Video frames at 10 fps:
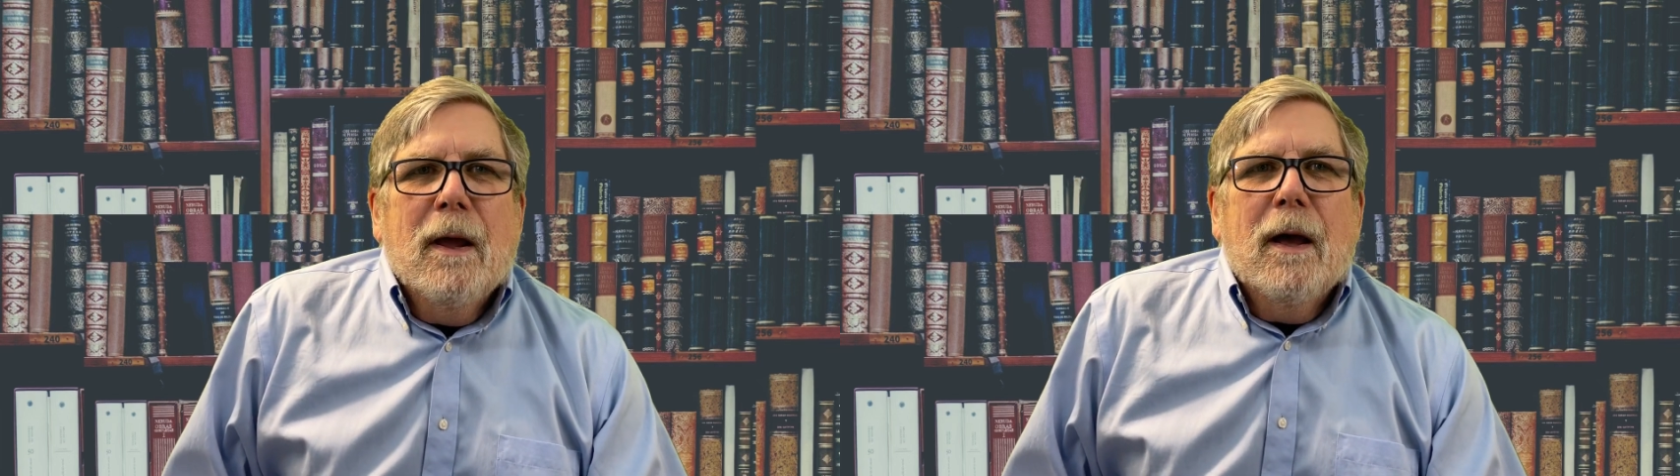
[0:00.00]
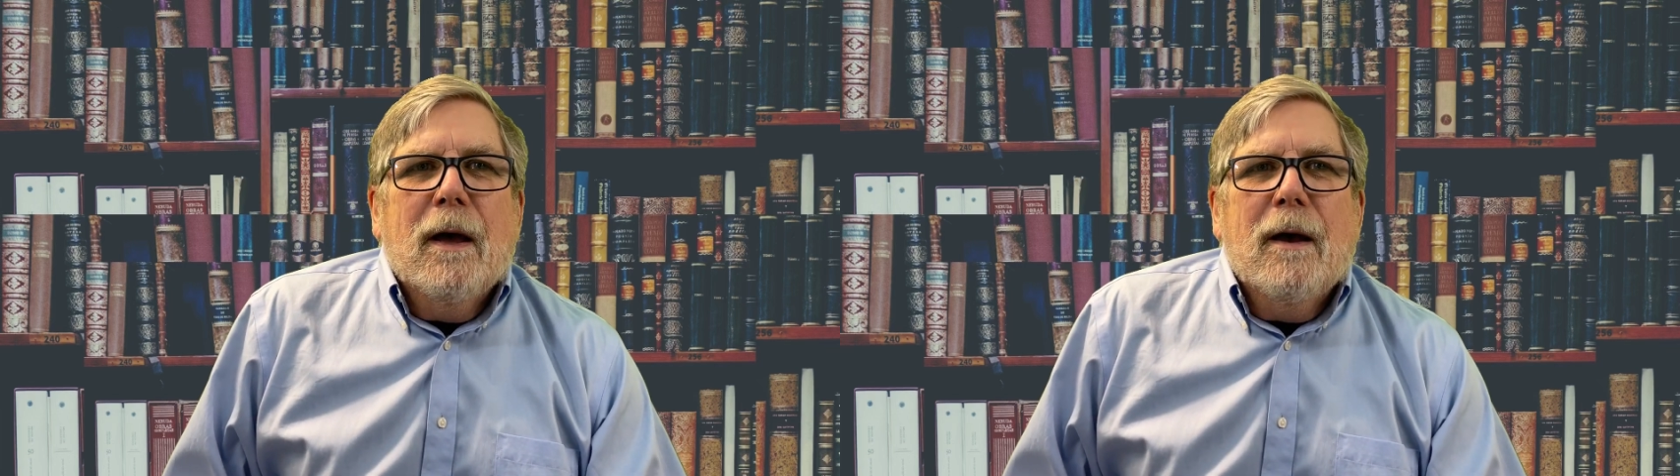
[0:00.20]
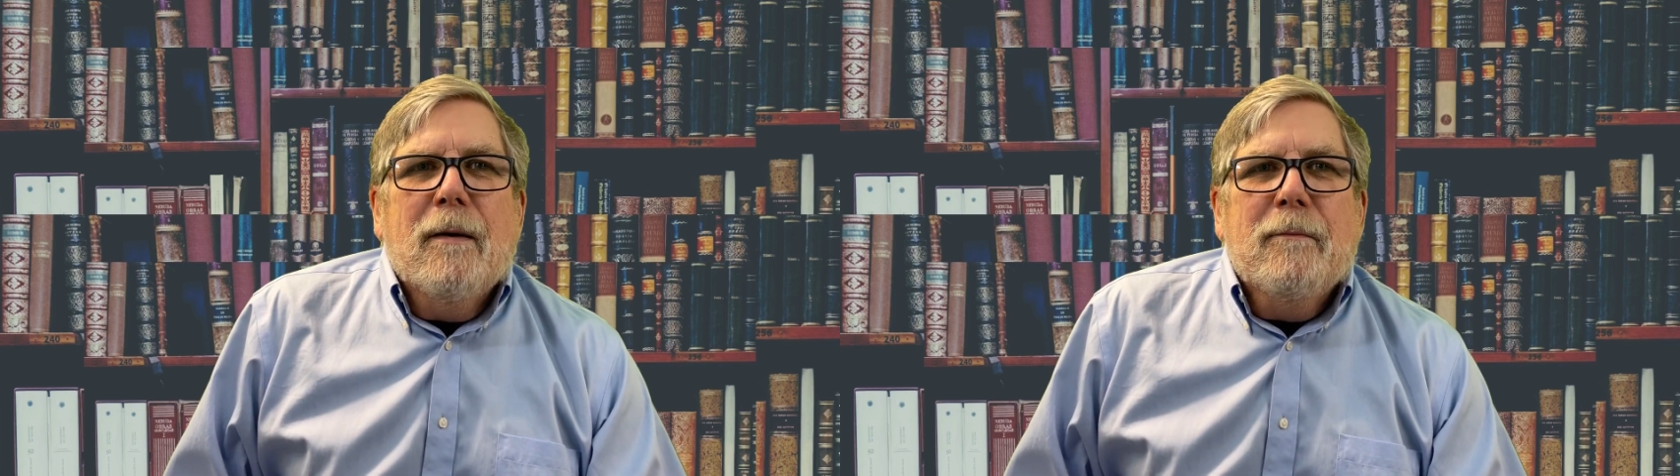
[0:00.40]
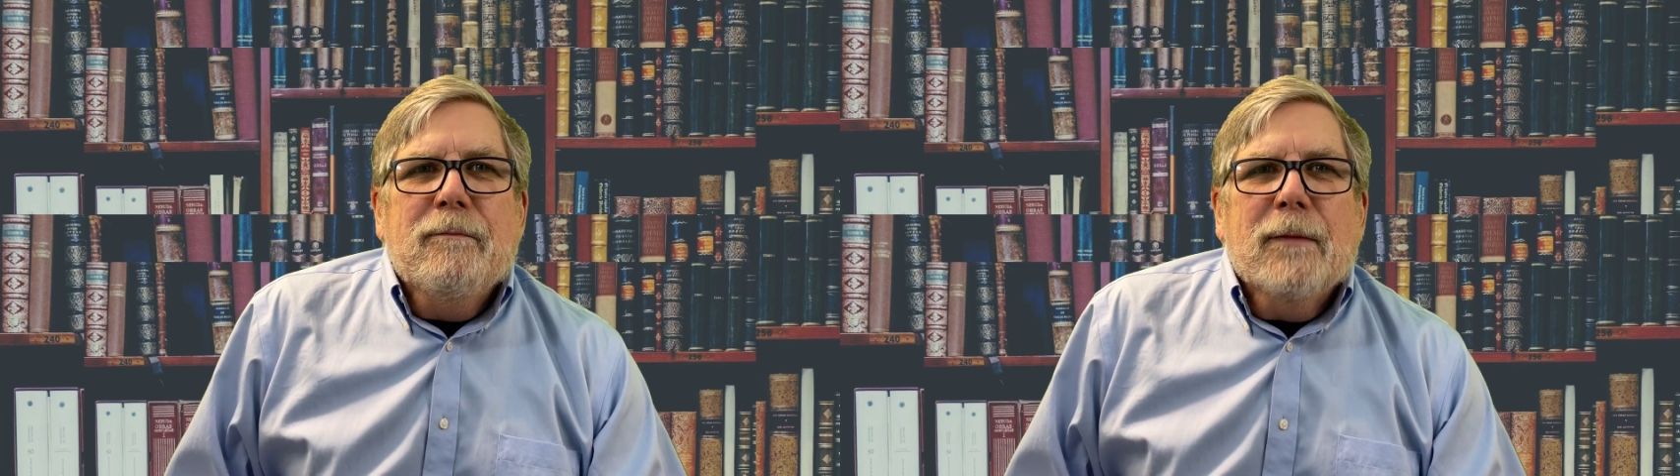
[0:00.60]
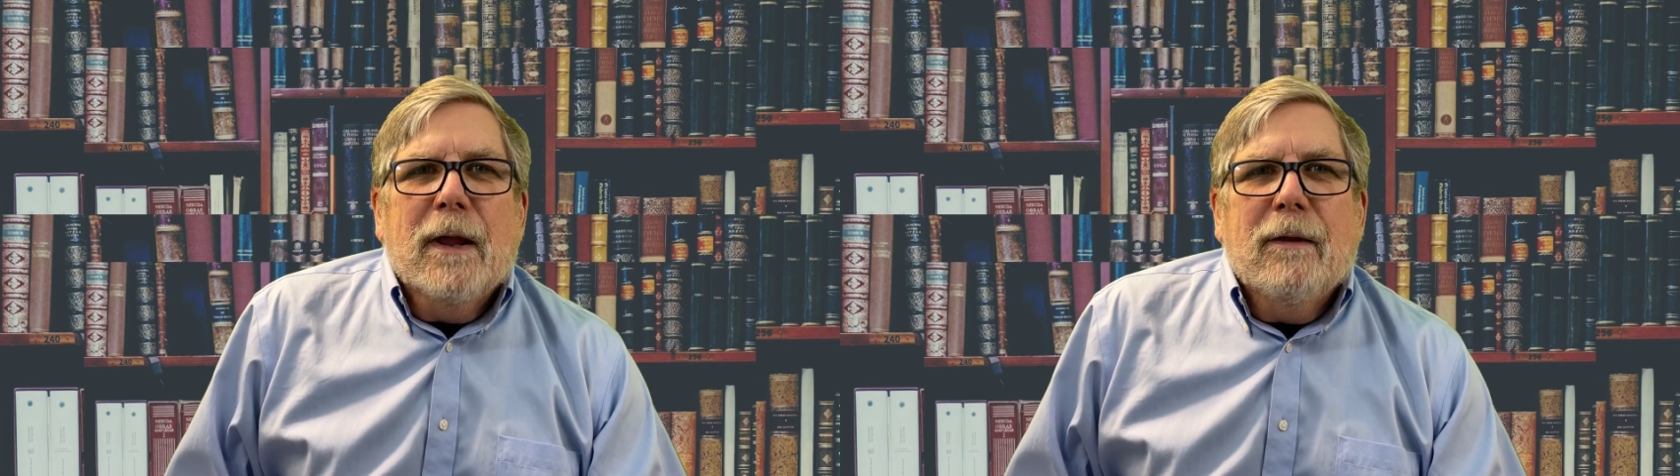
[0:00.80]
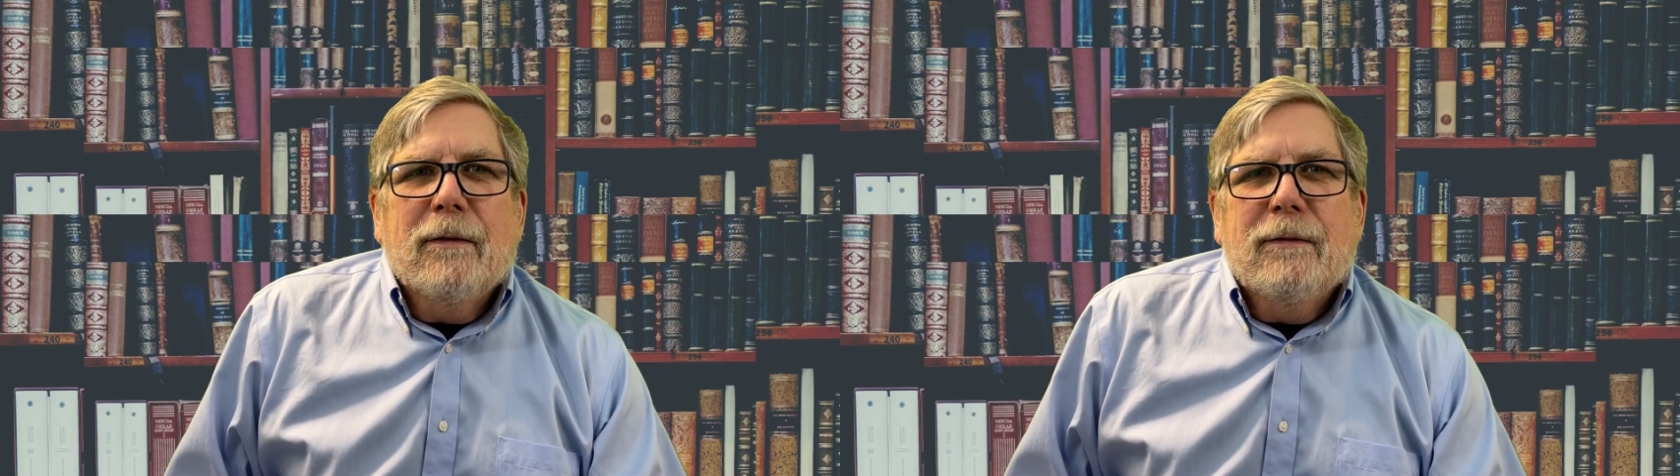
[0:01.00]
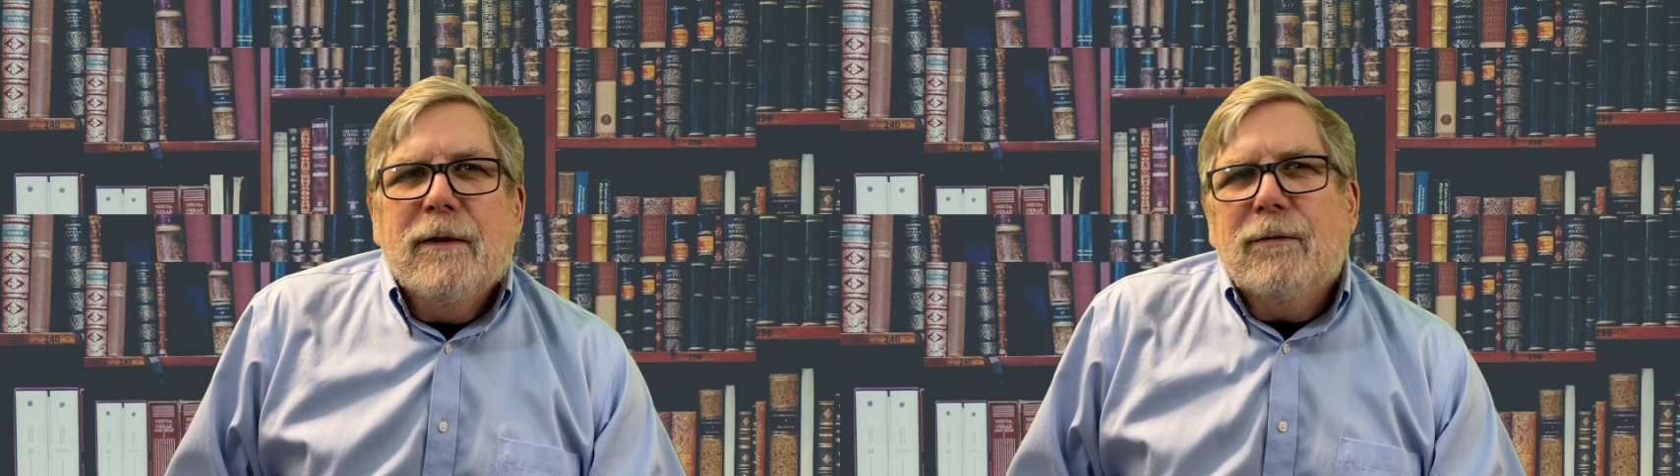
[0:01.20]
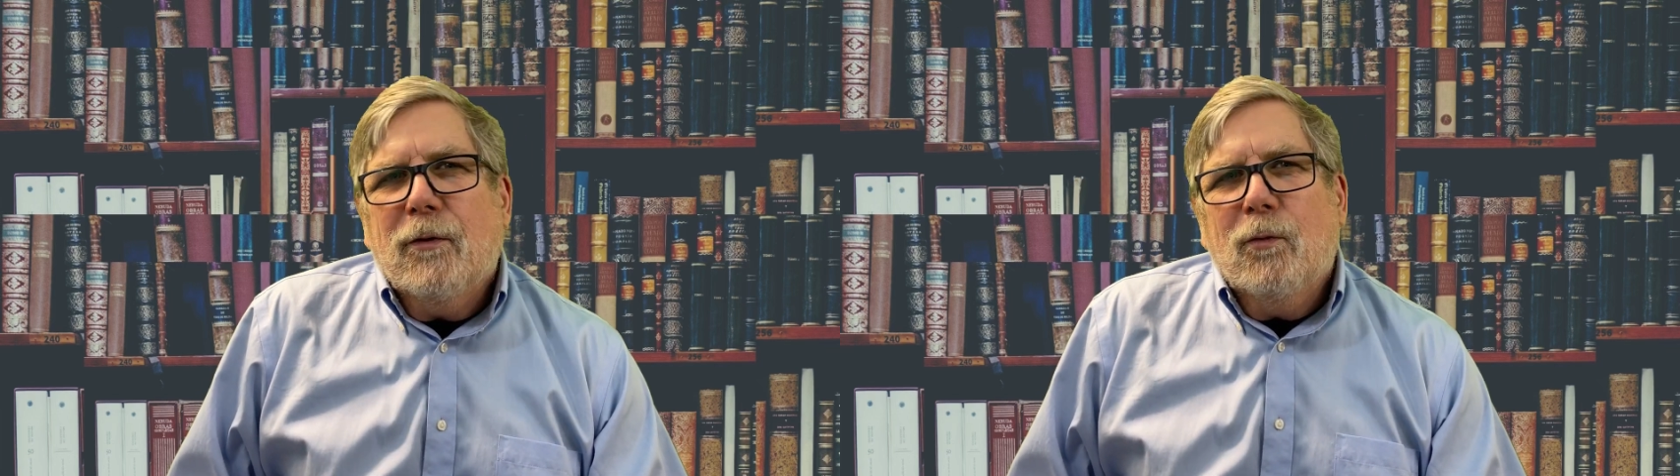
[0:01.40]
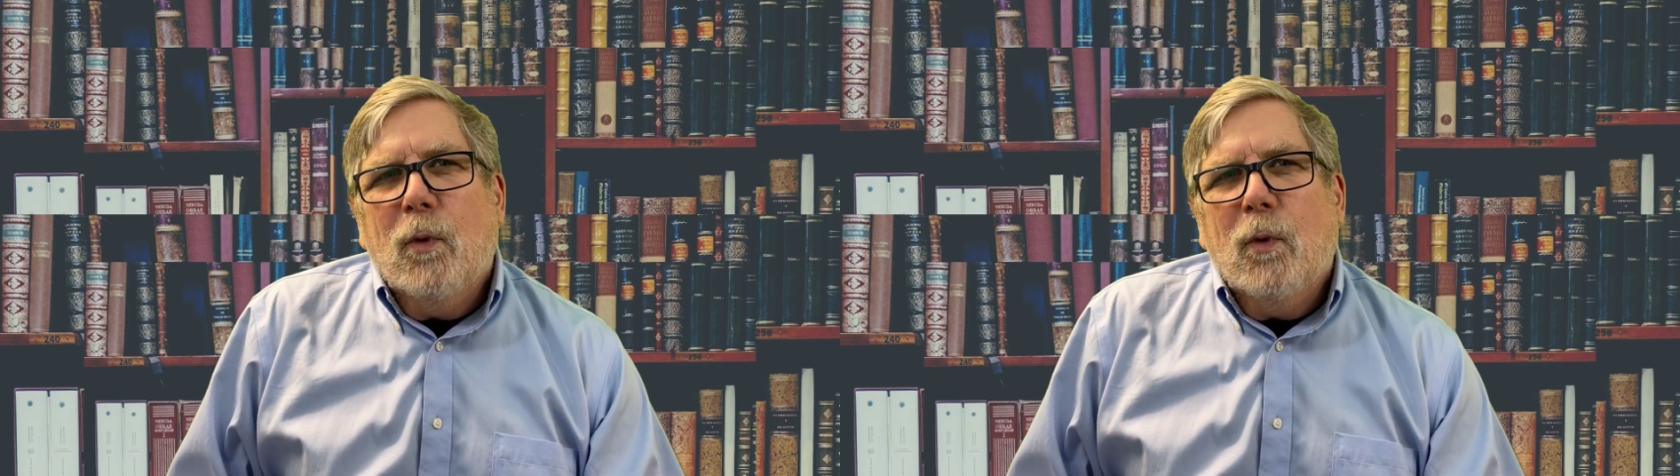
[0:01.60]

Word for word: Um, uh, the third